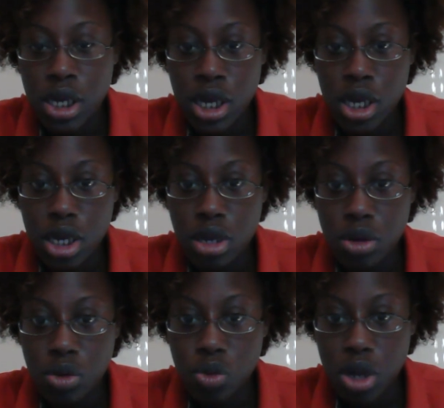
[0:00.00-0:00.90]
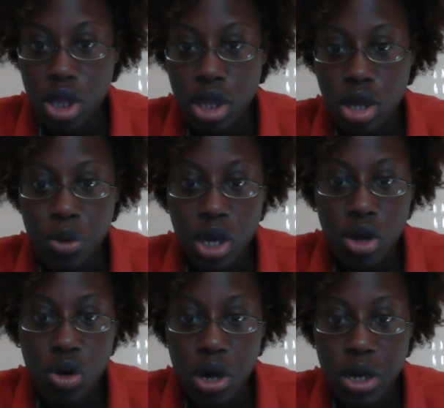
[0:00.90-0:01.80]
and what's
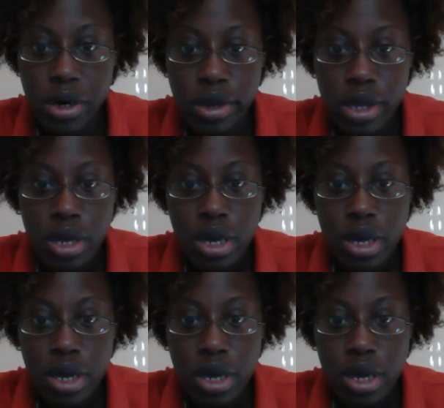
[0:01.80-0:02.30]
going on.